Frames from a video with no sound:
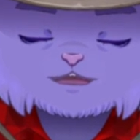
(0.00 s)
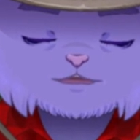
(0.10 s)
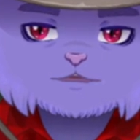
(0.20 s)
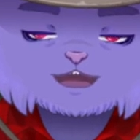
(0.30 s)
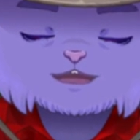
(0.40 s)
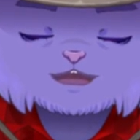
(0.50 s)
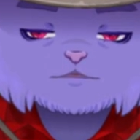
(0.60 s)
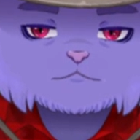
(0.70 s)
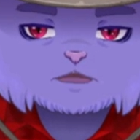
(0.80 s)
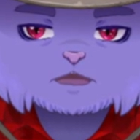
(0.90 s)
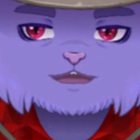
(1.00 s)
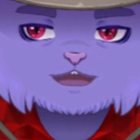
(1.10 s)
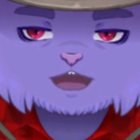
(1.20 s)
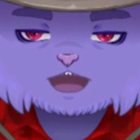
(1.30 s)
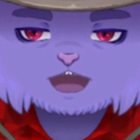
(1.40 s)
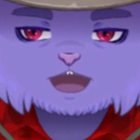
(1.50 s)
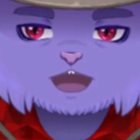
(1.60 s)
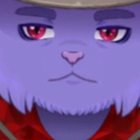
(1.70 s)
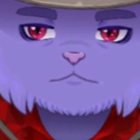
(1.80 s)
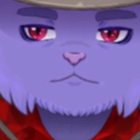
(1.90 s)
lot of things that you guys don't
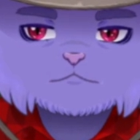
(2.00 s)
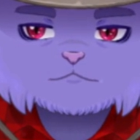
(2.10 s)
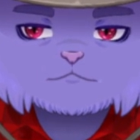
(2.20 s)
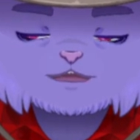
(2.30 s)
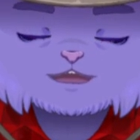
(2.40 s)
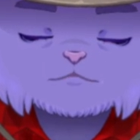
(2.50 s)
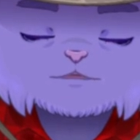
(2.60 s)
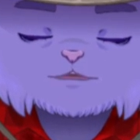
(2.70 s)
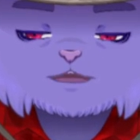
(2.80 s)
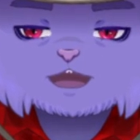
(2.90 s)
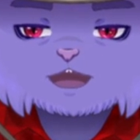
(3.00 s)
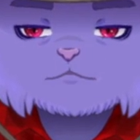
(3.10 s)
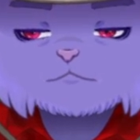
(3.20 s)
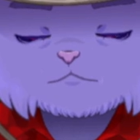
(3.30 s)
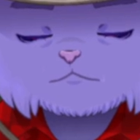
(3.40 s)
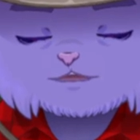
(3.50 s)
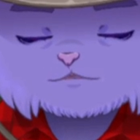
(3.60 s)
know that's been going. Here, we'll